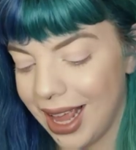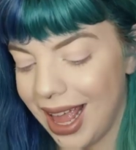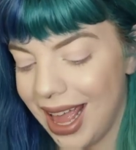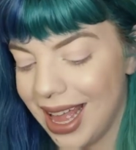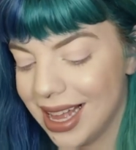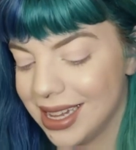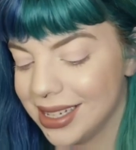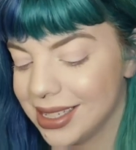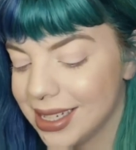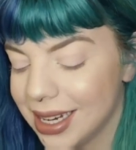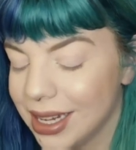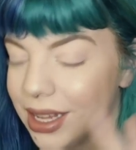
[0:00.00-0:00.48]

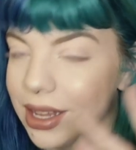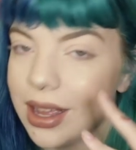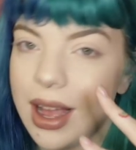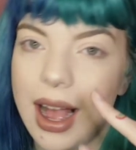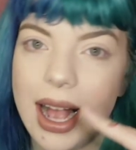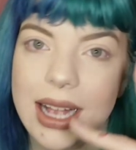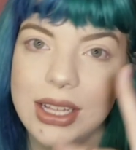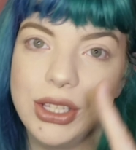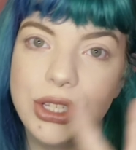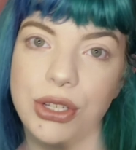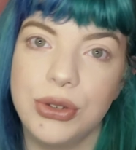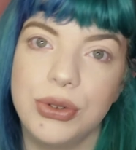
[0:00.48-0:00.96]
And
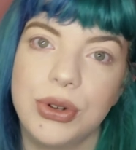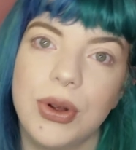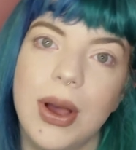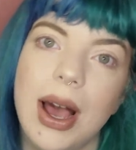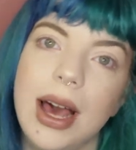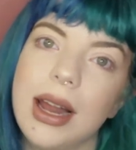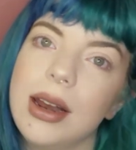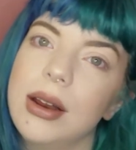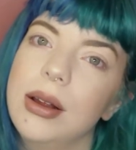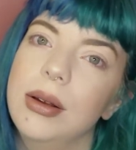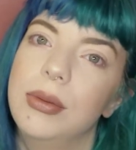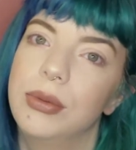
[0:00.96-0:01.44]
I do know
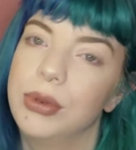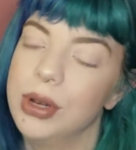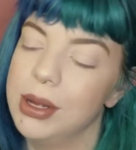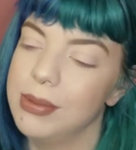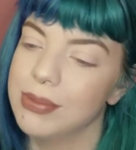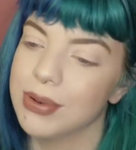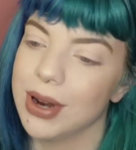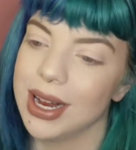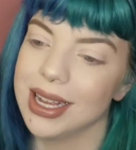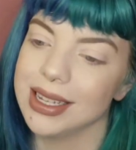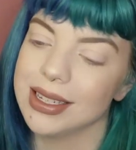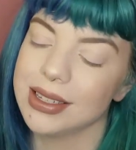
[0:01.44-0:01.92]
how to
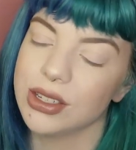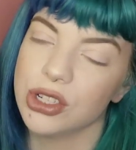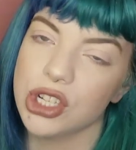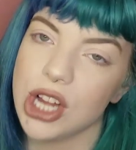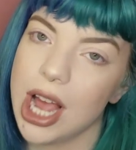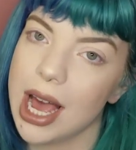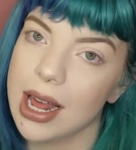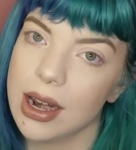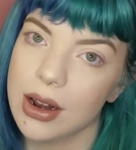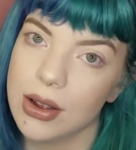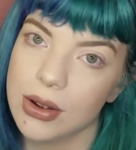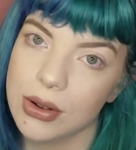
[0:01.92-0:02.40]
repress
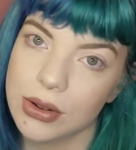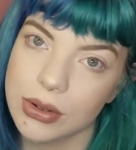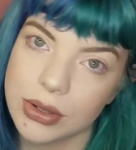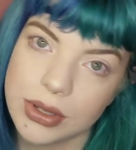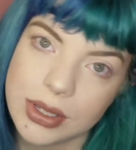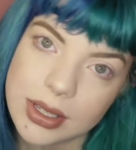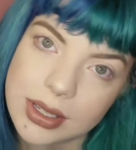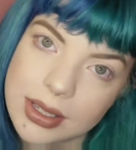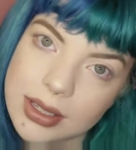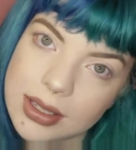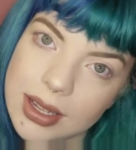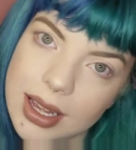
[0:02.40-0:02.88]

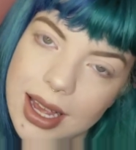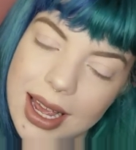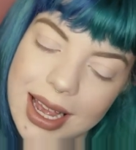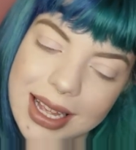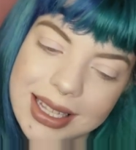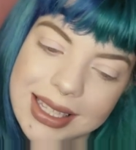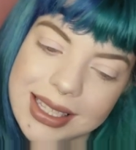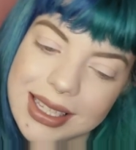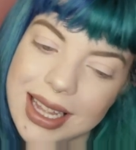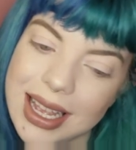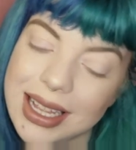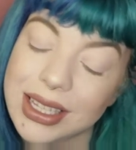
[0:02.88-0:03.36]
shadows.
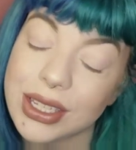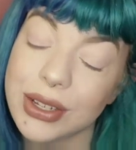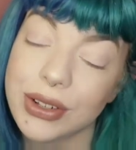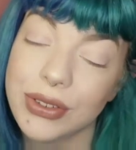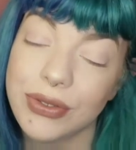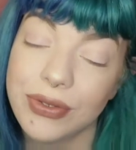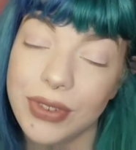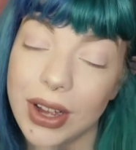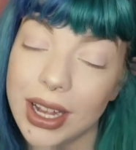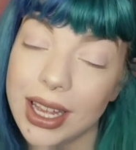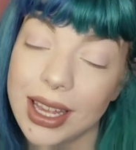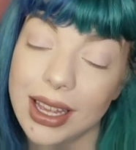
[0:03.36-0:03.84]
It's, it's a
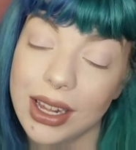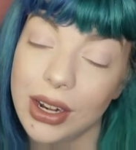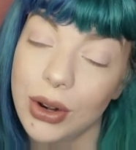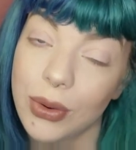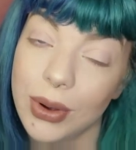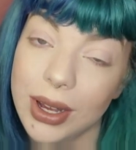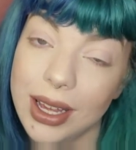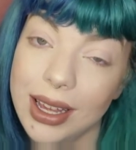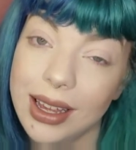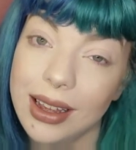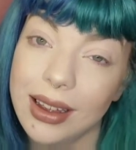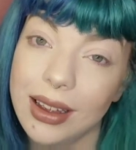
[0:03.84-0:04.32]
fucking
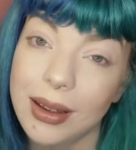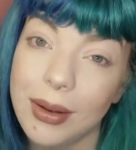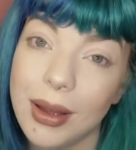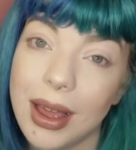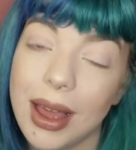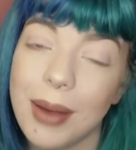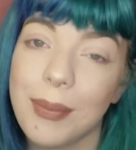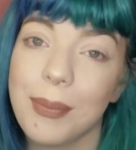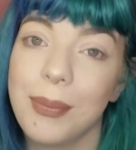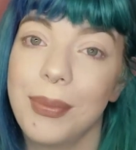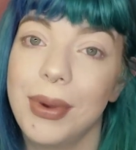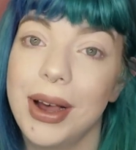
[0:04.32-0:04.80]
annoying,
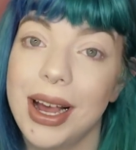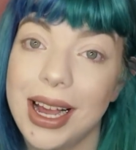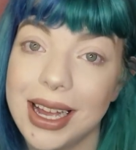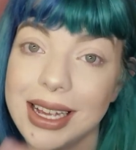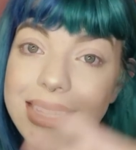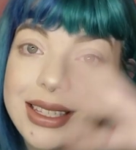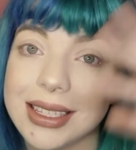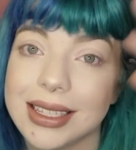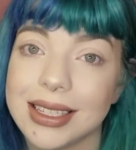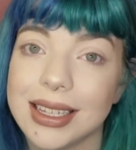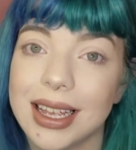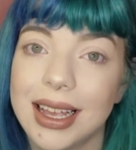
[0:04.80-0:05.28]

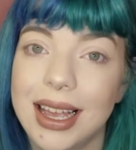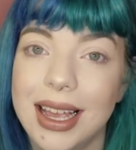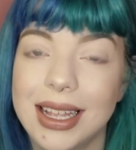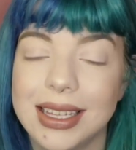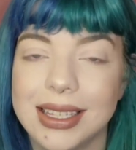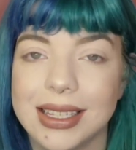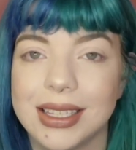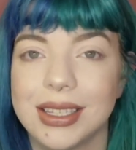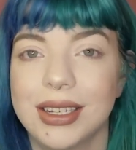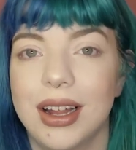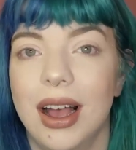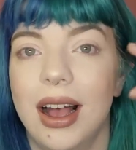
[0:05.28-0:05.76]
but
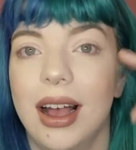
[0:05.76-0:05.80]
it's